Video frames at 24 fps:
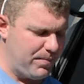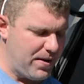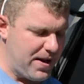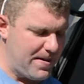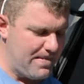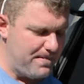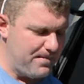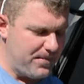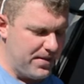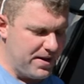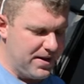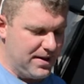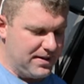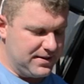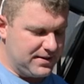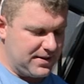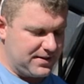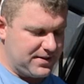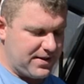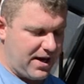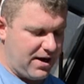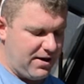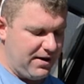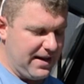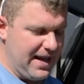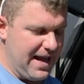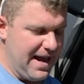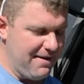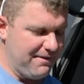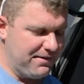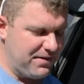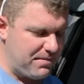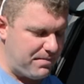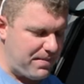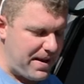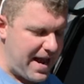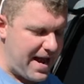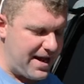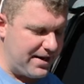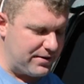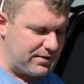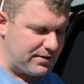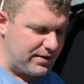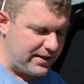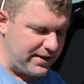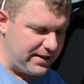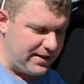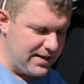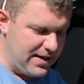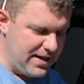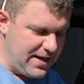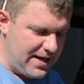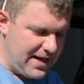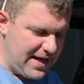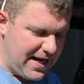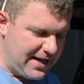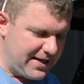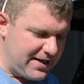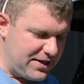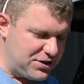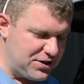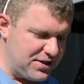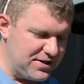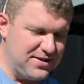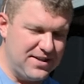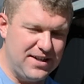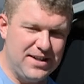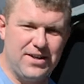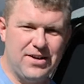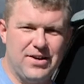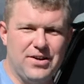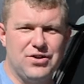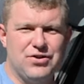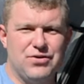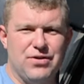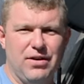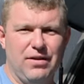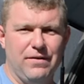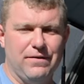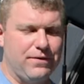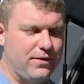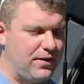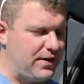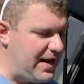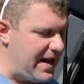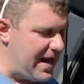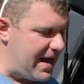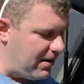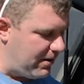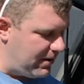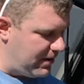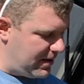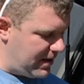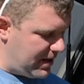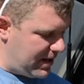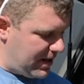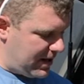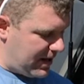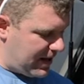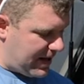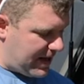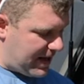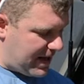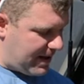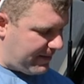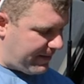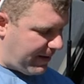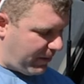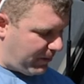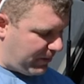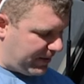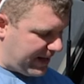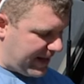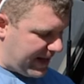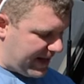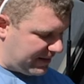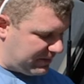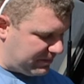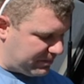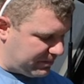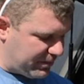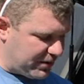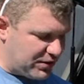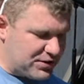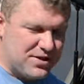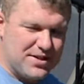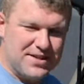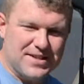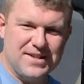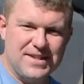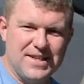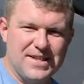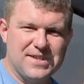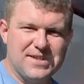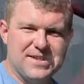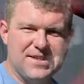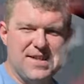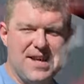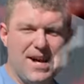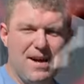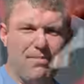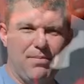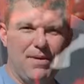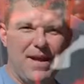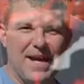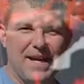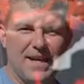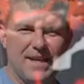But since I already have the battery and I just needed a drill for now, I went ahead and purchased this Black &